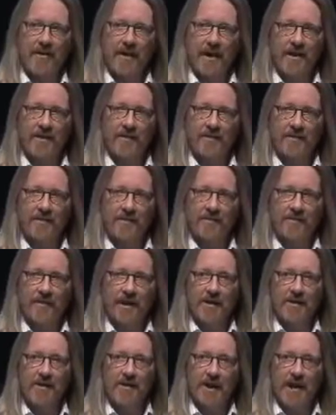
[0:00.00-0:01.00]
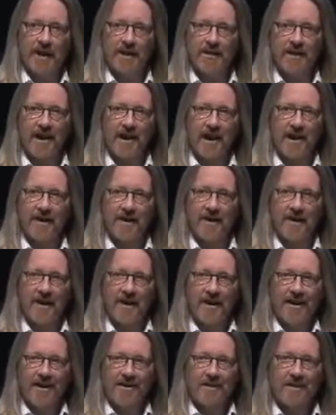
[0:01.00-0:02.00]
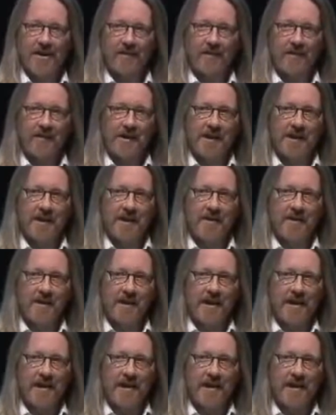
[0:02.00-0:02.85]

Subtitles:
Yen, raise your hand higher so everyone can see.